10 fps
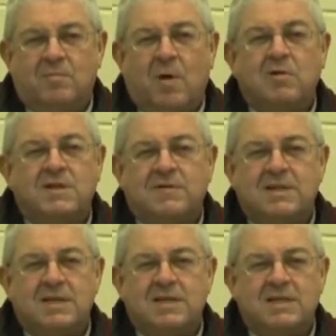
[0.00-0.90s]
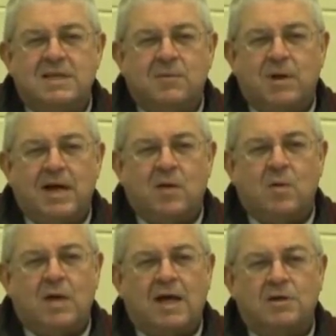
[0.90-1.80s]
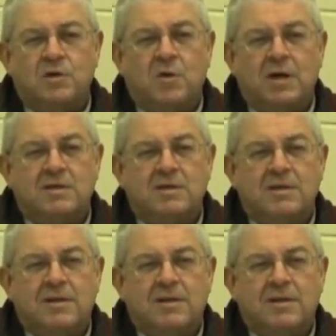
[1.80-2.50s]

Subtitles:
most of us didn't see that we had a whole lot of choice.